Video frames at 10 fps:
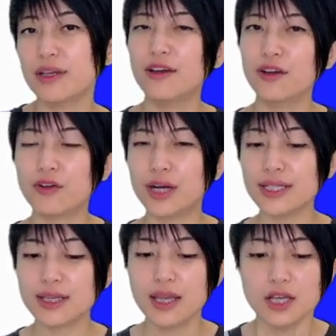
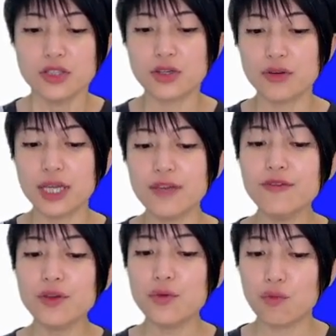right? So if
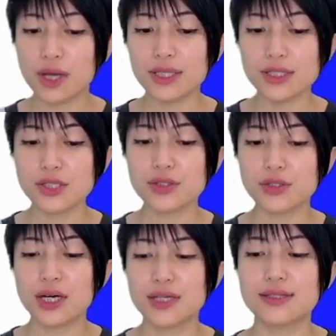you want
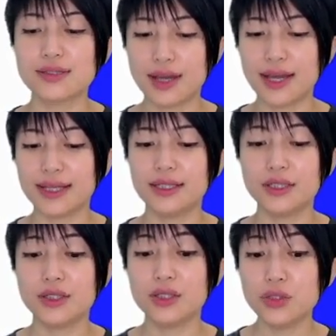to assign a
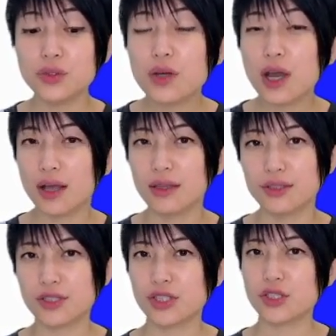new
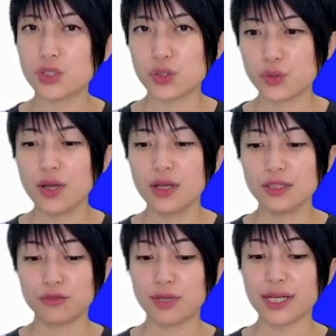color to
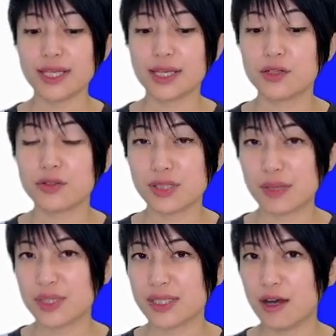the rectangles
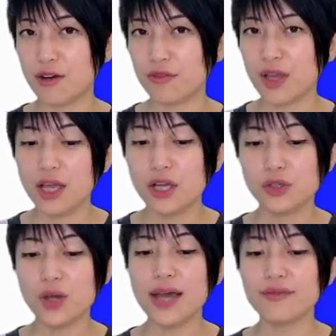themselves,
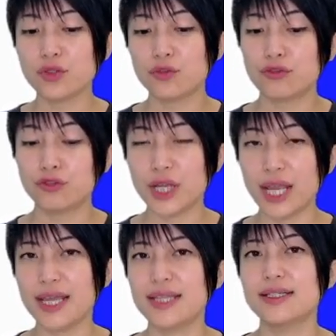you have to
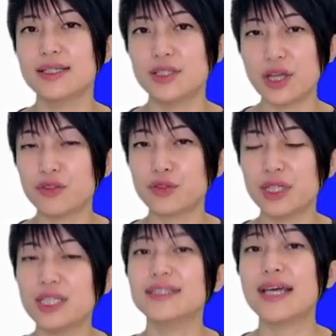create you have to
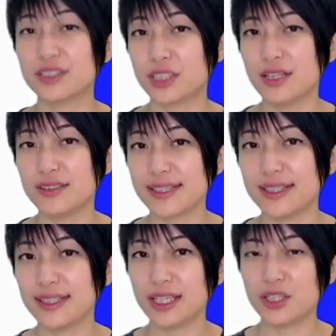create another color
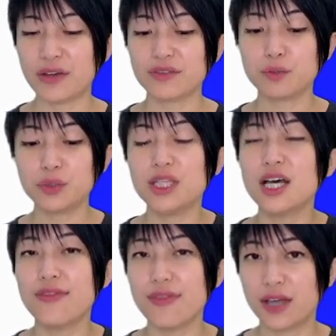setting. You have to put
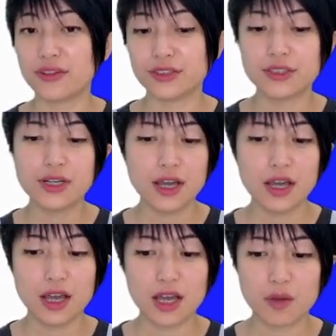another
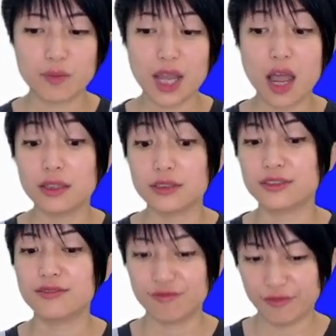um,
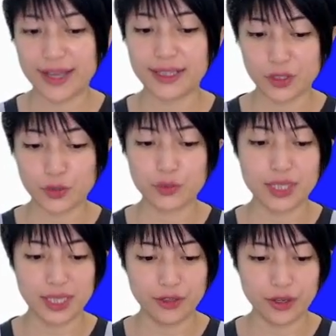color value
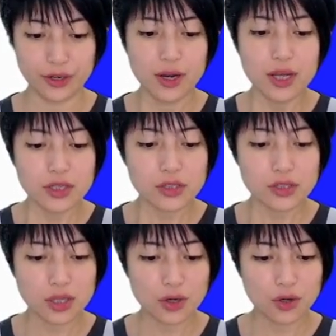in there.
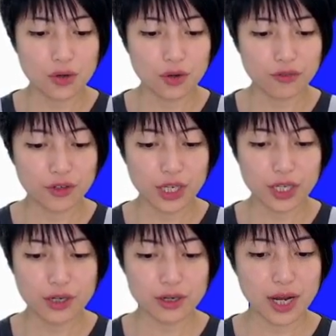So over
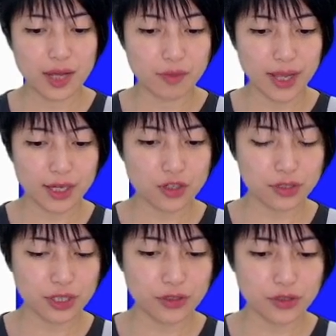here, I'm
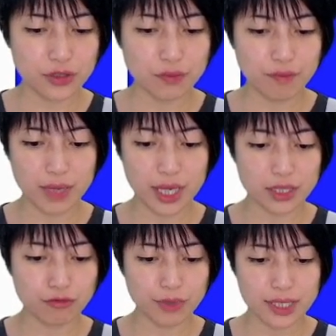actually going to make
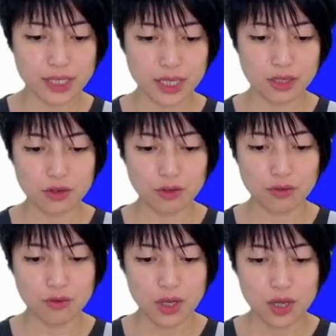the
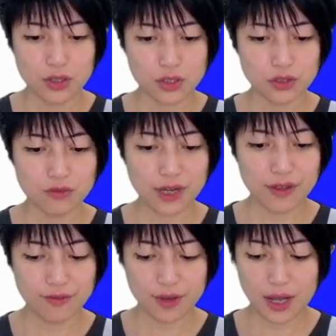rectangle
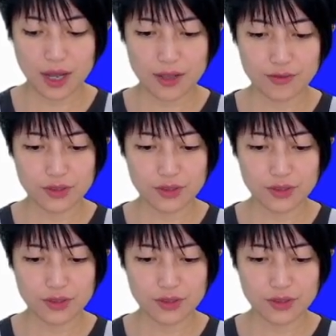255,